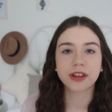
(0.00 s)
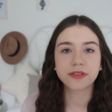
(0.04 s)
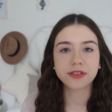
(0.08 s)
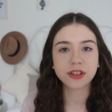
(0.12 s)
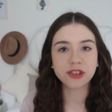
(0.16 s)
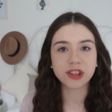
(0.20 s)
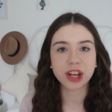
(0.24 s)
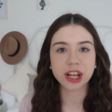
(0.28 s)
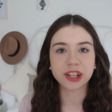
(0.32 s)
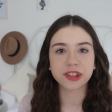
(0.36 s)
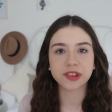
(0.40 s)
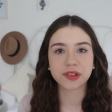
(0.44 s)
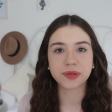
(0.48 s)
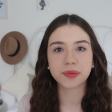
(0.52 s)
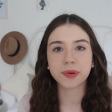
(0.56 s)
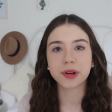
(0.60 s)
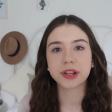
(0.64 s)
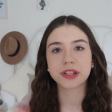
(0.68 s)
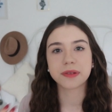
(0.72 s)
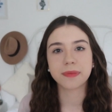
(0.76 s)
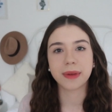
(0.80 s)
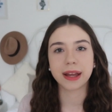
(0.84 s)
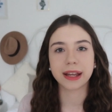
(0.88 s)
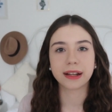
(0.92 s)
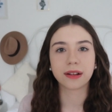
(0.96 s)
So if the judges
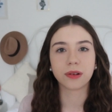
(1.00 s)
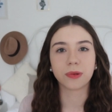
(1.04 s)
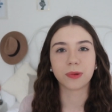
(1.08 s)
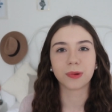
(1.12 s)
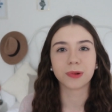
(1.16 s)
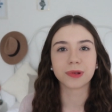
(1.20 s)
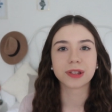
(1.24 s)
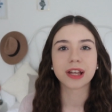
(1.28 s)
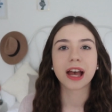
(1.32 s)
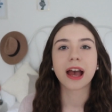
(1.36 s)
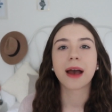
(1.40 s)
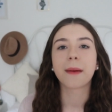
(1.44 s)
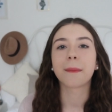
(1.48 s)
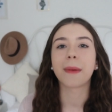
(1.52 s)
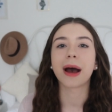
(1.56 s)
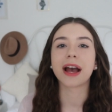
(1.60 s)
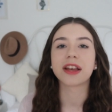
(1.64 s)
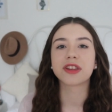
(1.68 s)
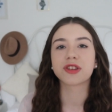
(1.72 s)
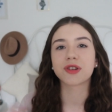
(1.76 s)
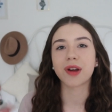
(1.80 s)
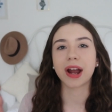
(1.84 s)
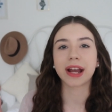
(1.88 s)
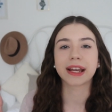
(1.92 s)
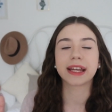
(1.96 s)
were to make laws
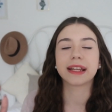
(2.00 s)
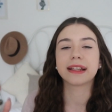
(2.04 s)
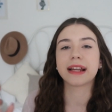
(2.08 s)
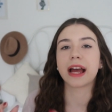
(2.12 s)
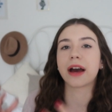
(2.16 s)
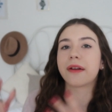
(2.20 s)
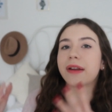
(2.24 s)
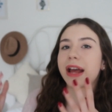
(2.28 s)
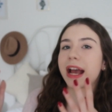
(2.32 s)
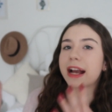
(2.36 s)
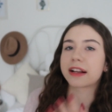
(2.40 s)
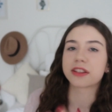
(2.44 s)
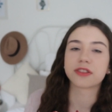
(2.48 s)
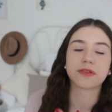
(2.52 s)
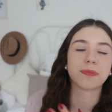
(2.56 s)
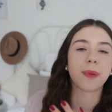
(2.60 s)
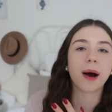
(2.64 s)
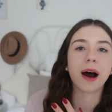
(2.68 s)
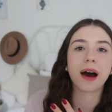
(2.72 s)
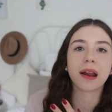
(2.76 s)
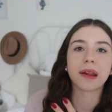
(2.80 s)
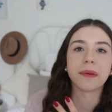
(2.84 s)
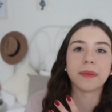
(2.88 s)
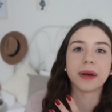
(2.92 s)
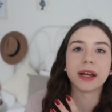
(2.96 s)
by striking down acts of
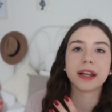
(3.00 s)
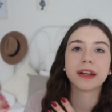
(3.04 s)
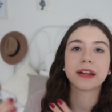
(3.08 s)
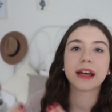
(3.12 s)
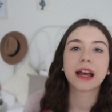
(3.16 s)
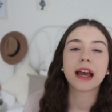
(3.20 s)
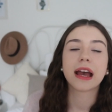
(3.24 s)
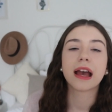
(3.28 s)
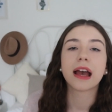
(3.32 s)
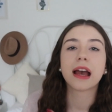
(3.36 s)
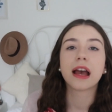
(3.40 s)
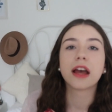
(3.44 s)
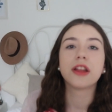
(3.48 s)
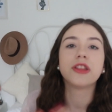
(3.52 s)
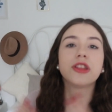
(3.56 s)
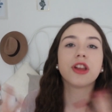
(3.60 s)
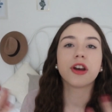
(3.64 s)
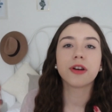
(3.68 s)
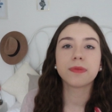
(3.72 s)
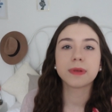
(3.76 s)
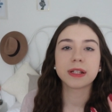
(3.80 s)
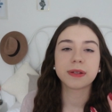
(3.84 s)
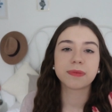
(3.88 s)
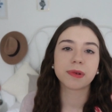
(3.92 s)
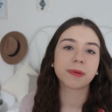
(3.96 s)
Parliament,
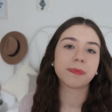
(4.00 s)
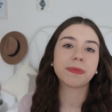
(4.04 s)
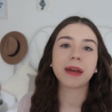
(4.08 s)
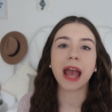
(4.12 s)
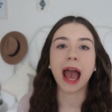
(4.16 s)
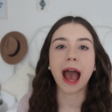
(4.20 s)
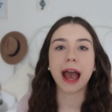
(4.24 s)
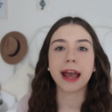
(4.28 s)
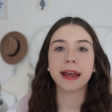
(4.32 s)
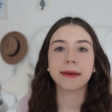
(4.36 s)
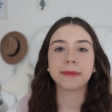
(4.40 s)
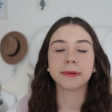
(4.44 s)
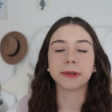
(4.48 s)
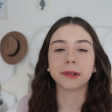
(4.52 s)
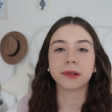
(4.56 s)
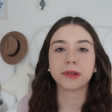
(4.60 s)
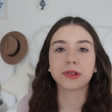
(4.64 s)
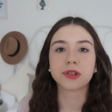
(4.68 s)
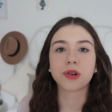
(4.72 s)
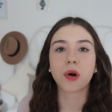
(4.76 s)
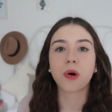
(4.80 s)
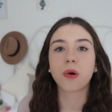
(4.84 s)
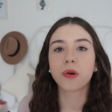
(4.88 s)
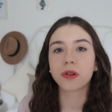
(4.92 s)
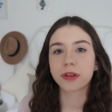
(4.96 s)
nobody would be
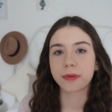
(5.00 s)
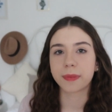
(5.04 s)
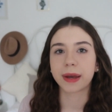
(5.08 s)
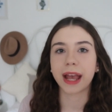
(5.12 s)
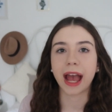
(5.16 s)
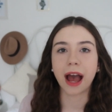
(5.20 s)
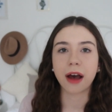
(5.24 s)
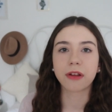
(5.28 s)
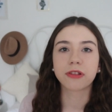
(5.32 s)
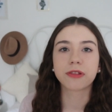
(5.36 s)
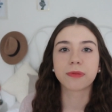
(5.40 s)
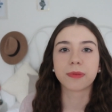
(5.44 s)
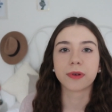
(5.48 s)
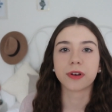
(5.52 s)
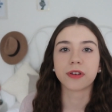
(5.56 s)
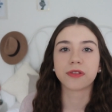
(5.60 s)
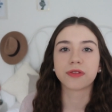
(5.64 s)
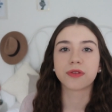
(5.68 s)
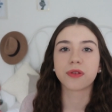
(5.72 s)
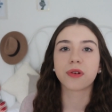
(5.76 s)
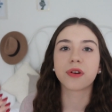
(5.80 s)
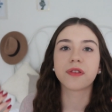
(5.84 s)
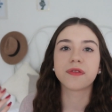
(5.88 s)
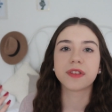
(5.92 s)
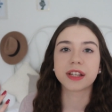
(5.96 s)
able to hold them accountable
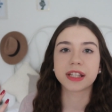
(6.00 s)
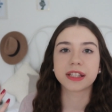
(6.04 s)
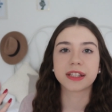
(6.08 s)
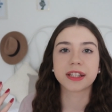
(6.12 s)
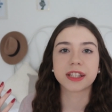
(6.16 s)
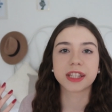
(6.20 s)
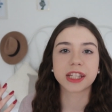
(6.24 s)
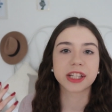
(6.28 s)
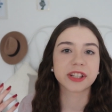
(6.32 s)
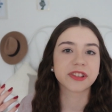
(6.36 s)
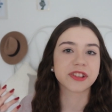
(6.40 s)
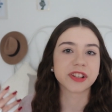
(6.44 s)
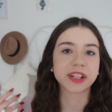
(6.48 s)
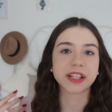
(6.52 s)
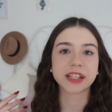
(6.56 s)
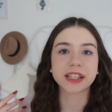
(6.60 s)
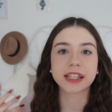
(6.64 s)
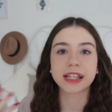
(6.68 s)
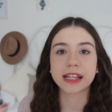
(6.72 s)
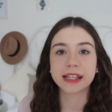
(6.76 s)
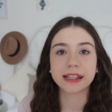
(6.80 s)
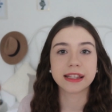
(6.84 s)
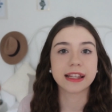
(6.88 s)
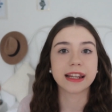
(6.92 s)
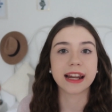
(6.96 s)
for these
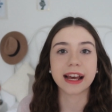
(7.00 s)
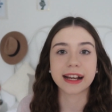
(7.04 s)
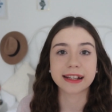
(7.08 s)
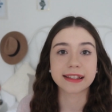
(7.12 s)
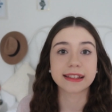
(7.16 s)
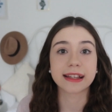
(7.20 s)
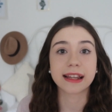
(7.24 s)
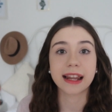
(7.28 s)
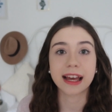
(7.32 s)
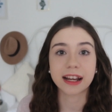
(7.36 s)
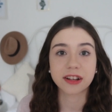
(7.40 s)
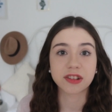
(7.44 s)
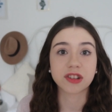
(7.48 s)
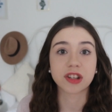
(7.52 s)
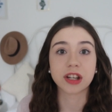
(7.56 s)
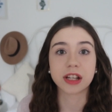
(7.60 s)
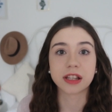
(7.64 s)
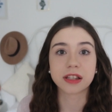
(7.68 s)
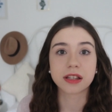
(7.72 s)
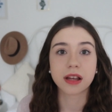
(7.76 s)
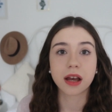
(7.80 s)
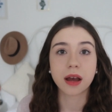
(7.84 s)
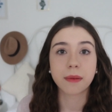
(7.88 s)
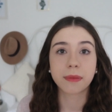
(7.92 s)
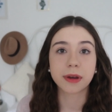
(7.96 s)
decisions in the next
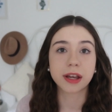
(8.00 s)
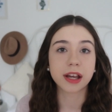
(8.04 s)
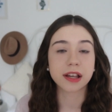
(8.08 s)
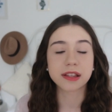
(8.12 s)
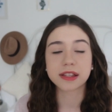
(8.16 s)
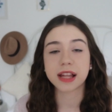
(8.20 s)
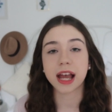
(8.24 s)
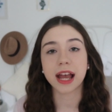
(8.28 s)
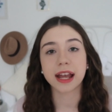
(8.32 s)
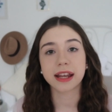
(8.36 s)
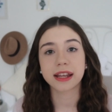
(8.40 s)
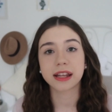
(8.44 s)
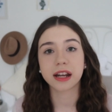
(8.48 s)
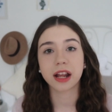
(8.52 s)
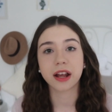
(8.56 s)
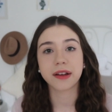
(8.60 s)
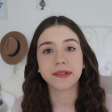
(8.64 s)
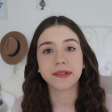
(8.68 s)
elections because they can